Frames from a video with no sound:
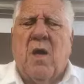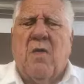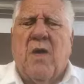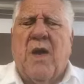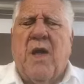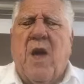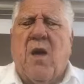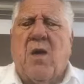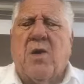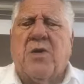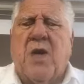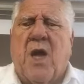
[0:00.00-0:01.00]
that
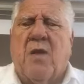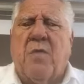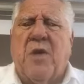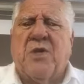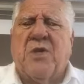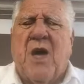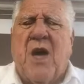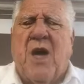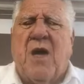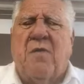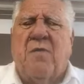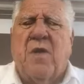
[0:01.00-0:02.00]
hearers can be
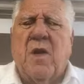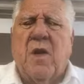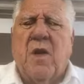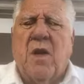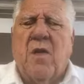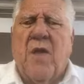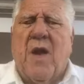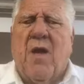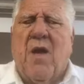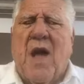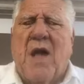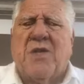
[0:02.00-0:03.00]
saved that are
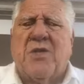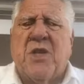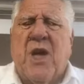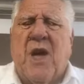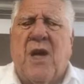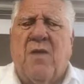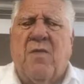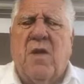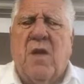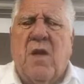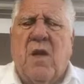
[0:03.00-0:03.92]
not saved,